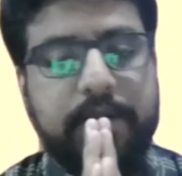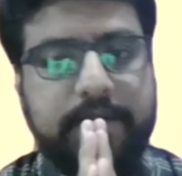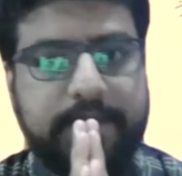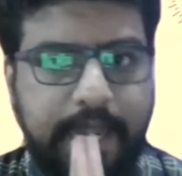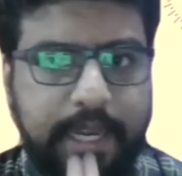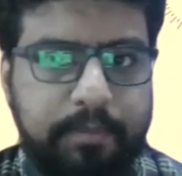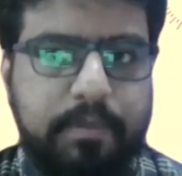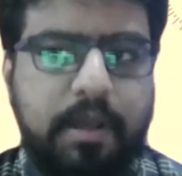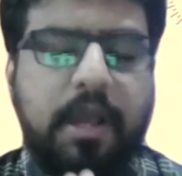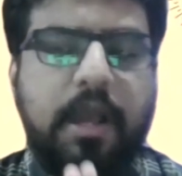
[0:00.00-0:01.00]
time,
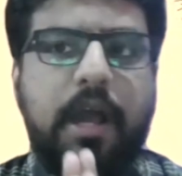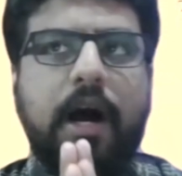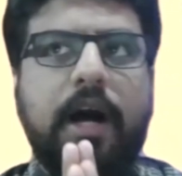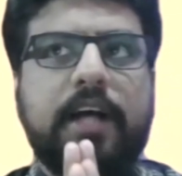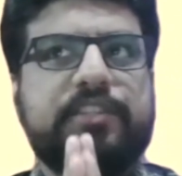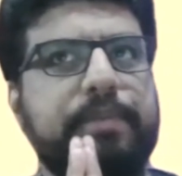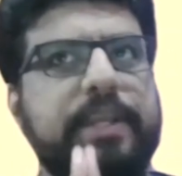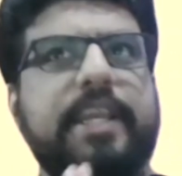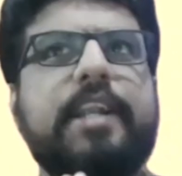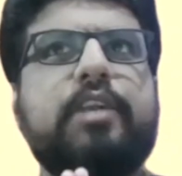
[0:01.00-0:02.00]

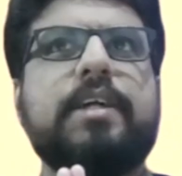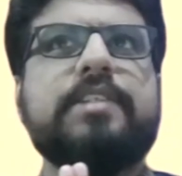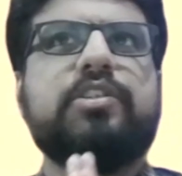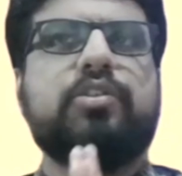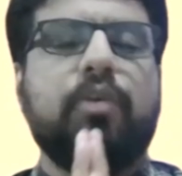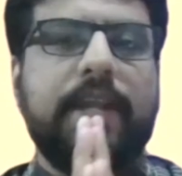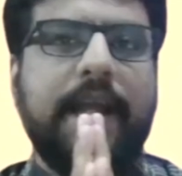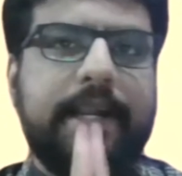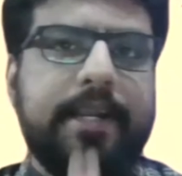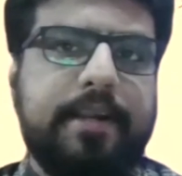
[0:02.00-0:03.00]
speaking to us so
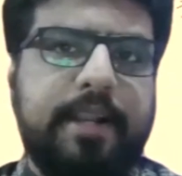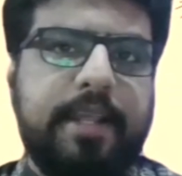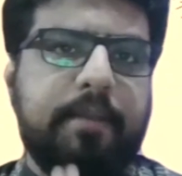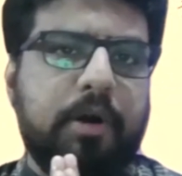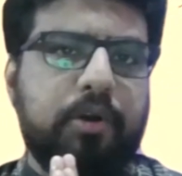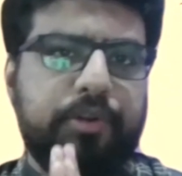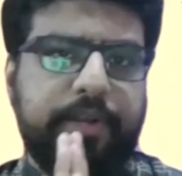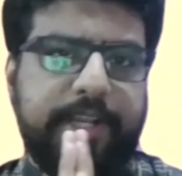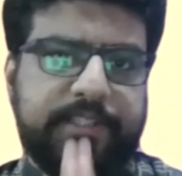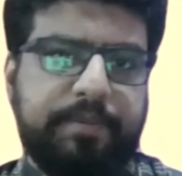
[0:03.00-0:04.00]
candidly about
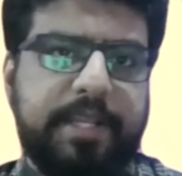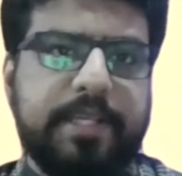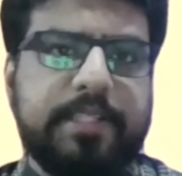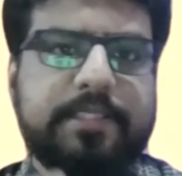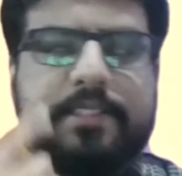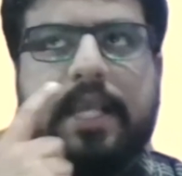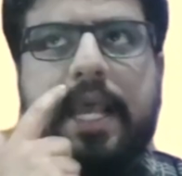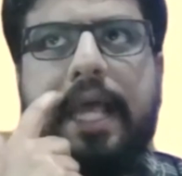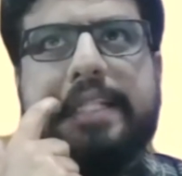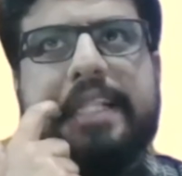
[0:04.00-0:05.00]
your experience.
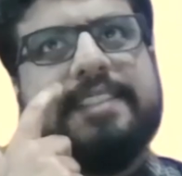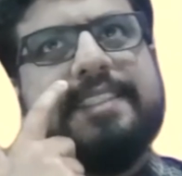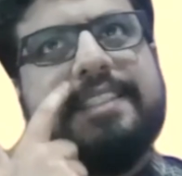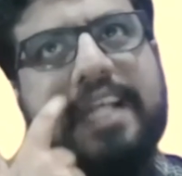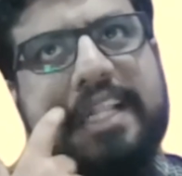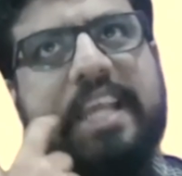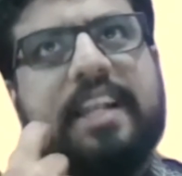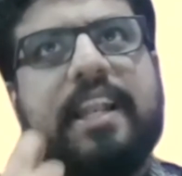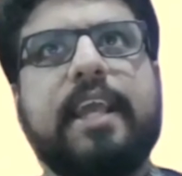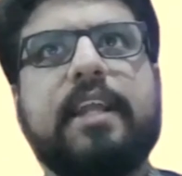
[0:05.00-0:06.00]
There's nothing
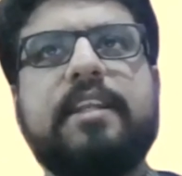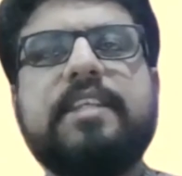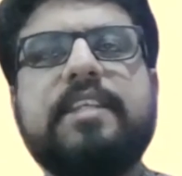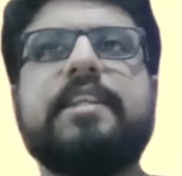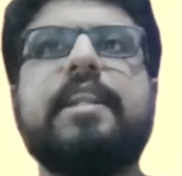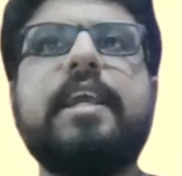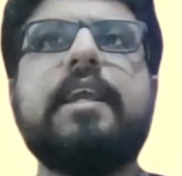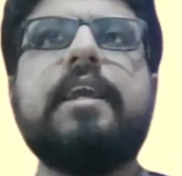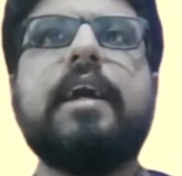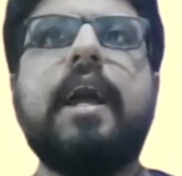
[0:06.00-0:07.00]
like
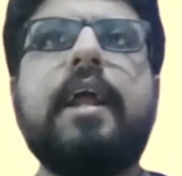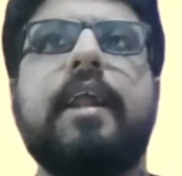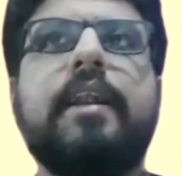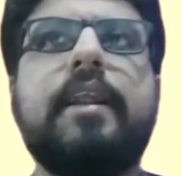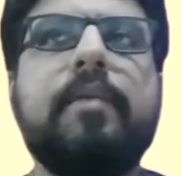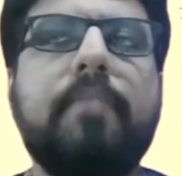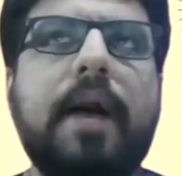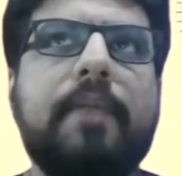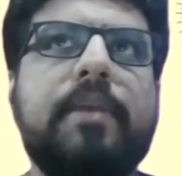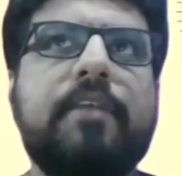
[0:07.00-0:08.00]
listening and
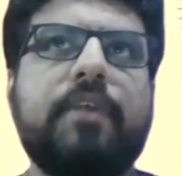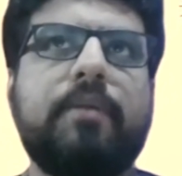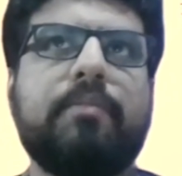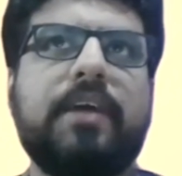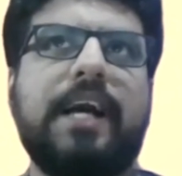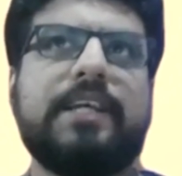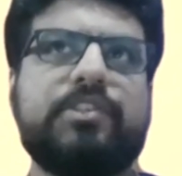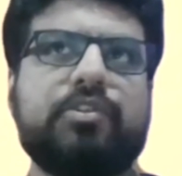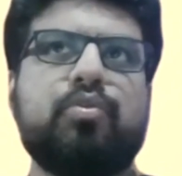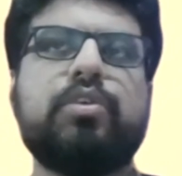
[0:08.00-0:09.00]
imbibing from
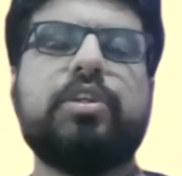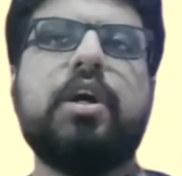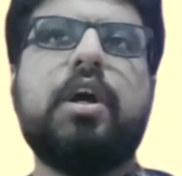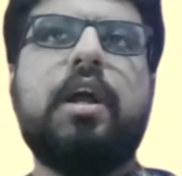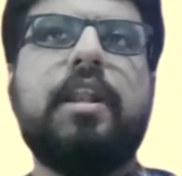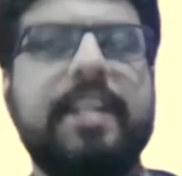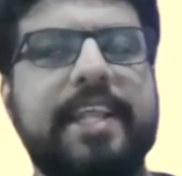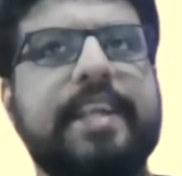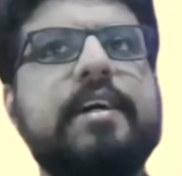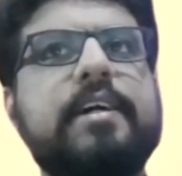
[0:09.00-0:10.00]
grassroots
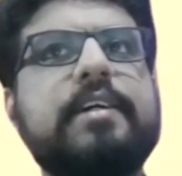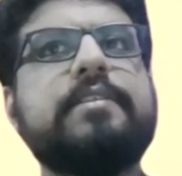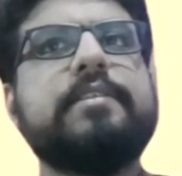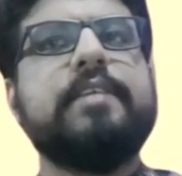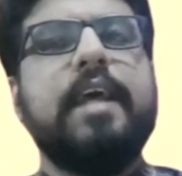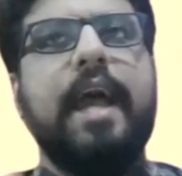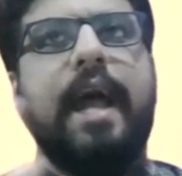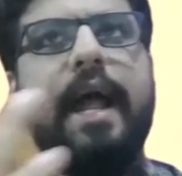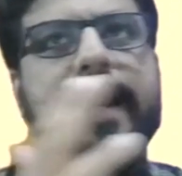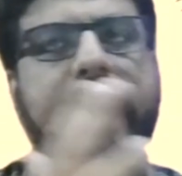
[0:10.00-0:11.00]
leaders
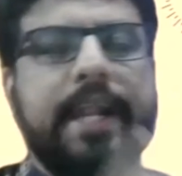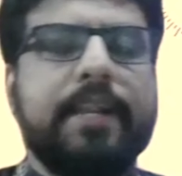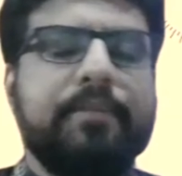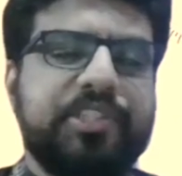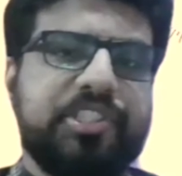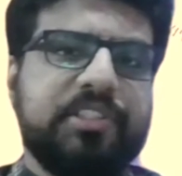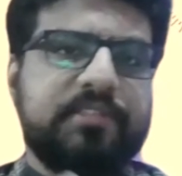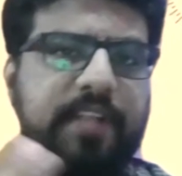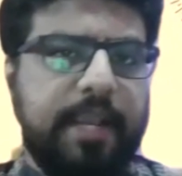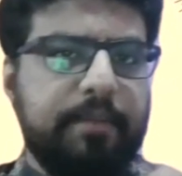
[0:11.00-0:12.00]
and
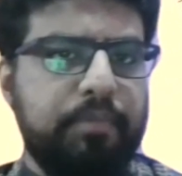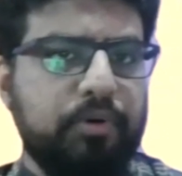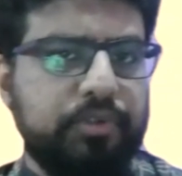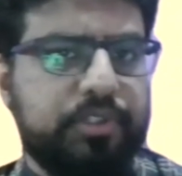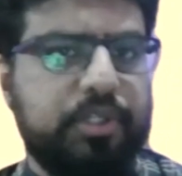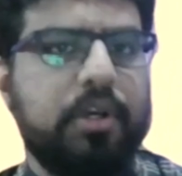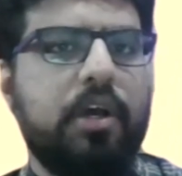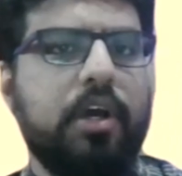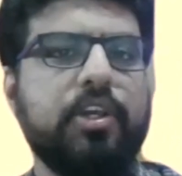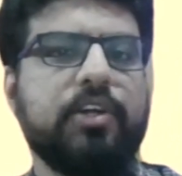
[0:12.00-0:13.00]
academicians like both
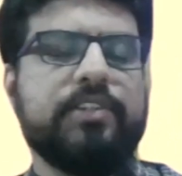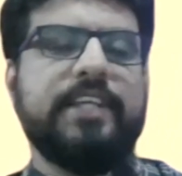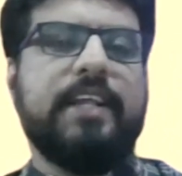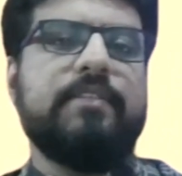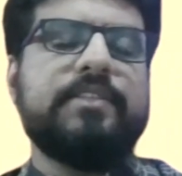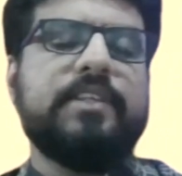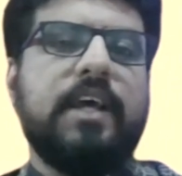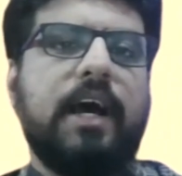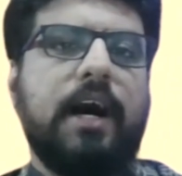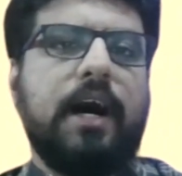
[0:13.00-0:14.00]
yourselves.
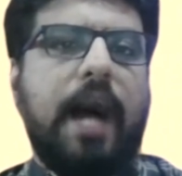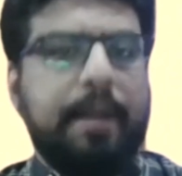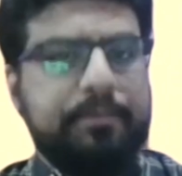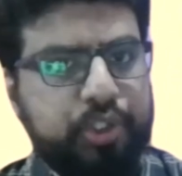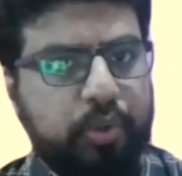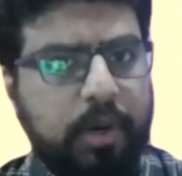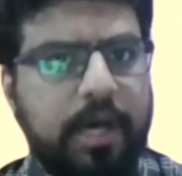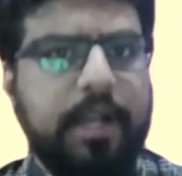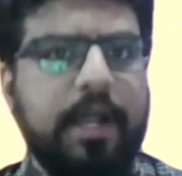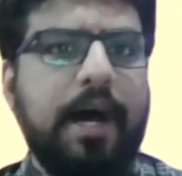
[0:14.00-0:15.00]
I'm
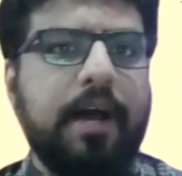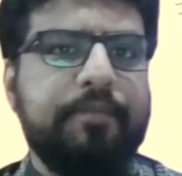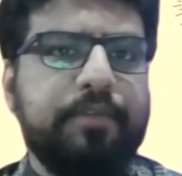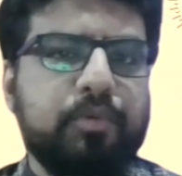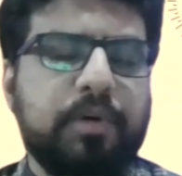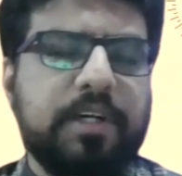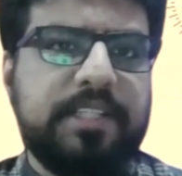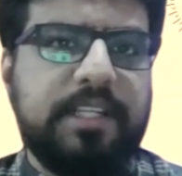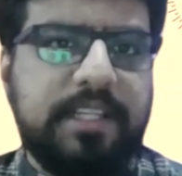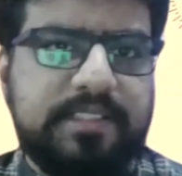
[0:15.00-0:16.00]
sure our viewers
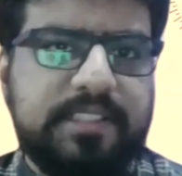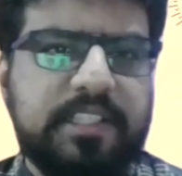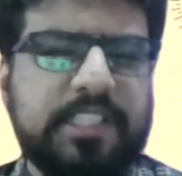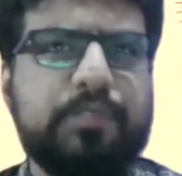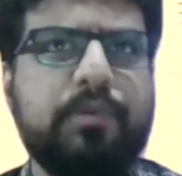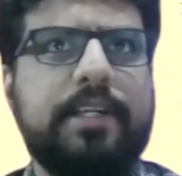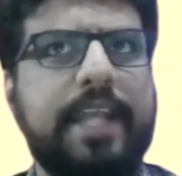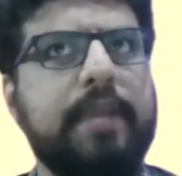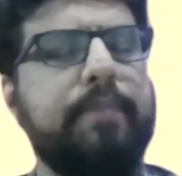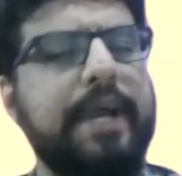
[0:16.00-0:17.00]
and listeners will
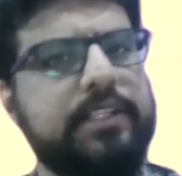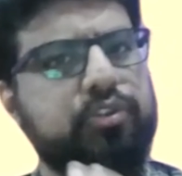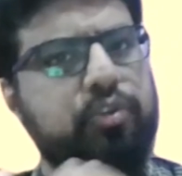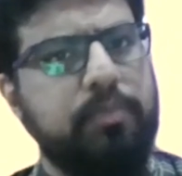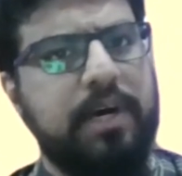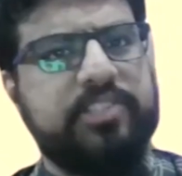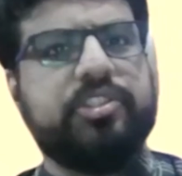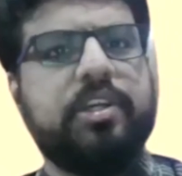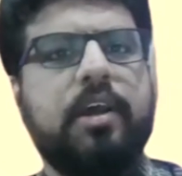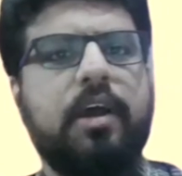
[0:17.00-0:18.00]
take back so
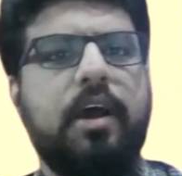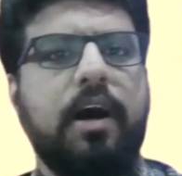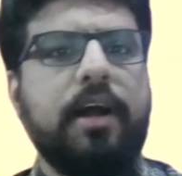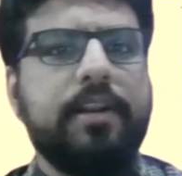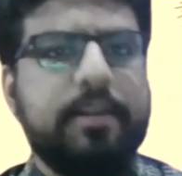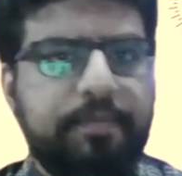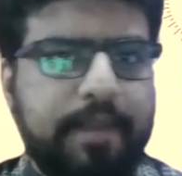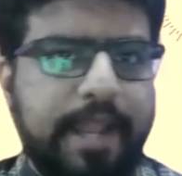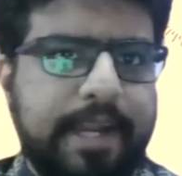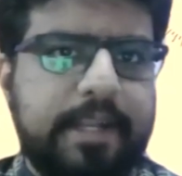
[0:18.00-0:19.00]
much,
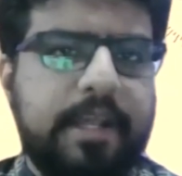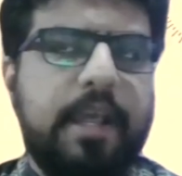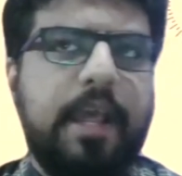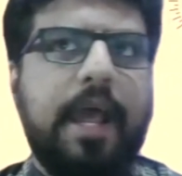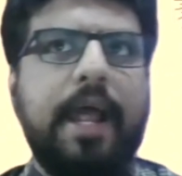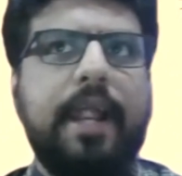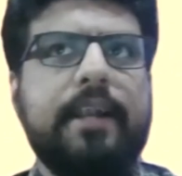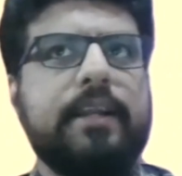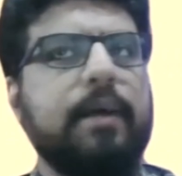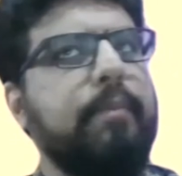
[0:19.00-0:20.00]
reflect,
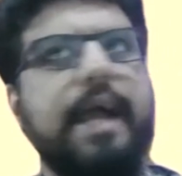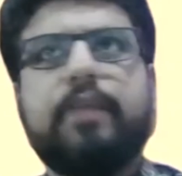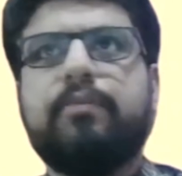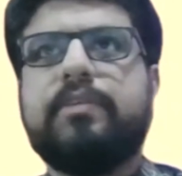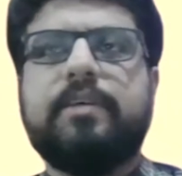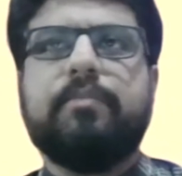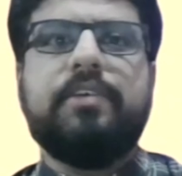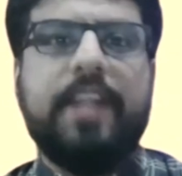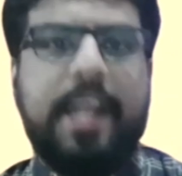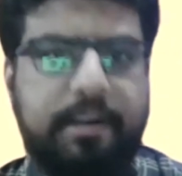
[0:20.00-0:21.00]
and come back with some
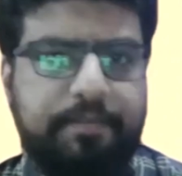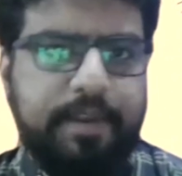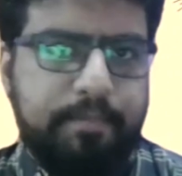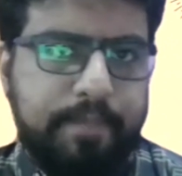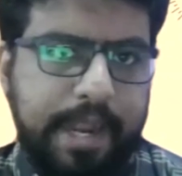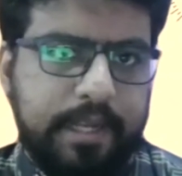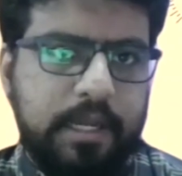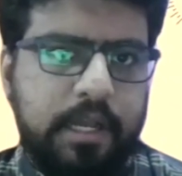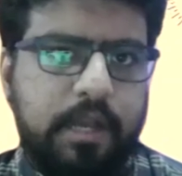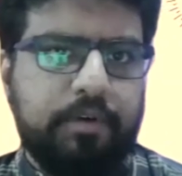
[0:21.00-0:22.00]
great feedback
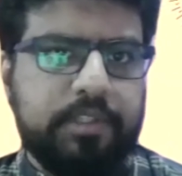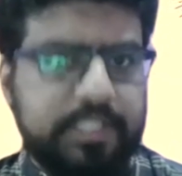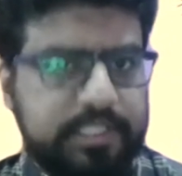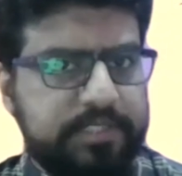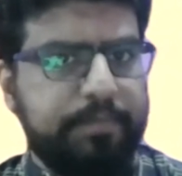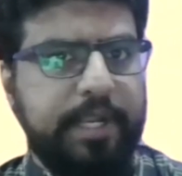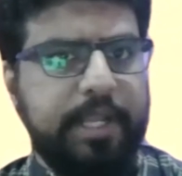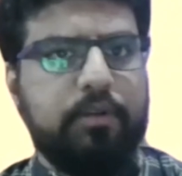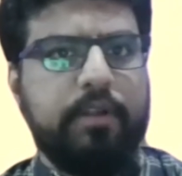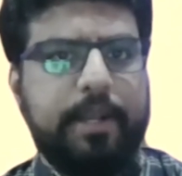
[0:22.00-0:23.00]
for this
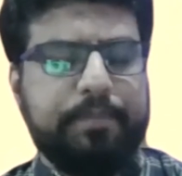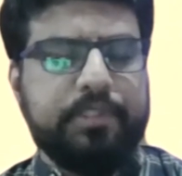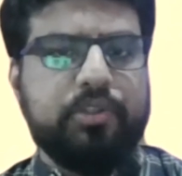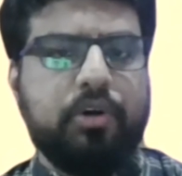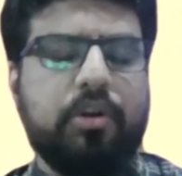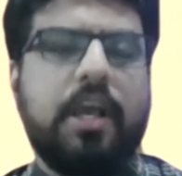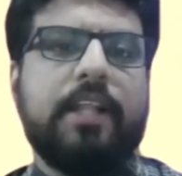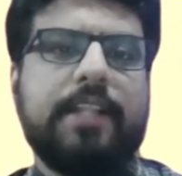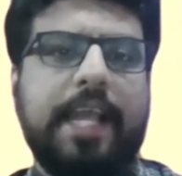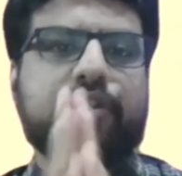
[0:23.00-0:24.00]
particular episode.
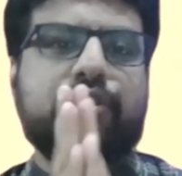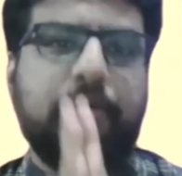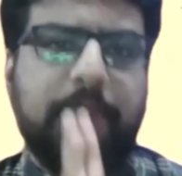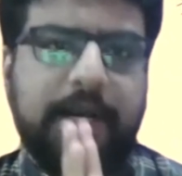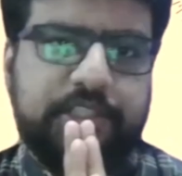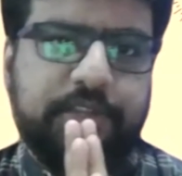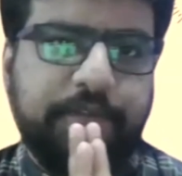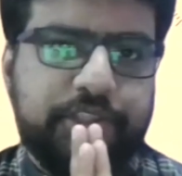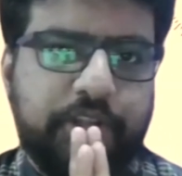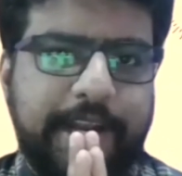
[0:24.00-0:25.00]
Thank you so much
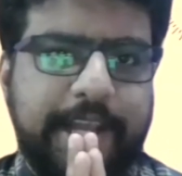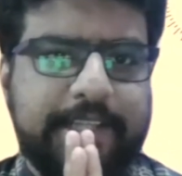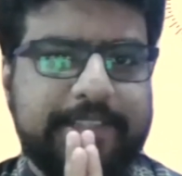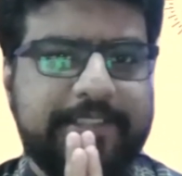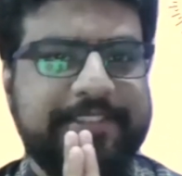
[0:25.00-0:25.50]
for joining us.